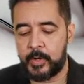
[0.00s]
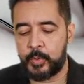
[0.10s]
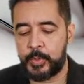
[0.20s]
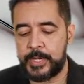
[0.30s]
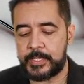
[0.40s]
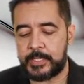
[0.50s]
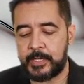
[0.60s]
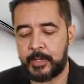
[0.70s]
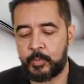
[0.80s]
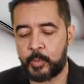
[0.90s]
wrist
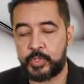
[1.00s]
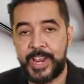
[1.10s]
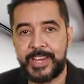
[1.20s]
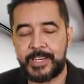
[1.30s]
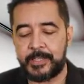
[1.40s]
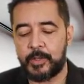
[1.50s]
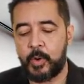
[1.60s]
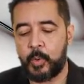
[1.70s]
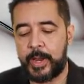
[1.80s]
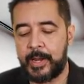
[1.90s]
rotating,
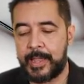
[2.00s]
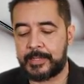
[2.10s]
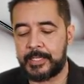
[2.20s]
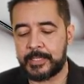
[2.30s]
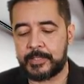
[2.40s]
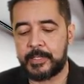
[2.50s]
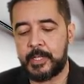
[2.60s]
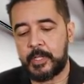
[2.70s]
okay, like this.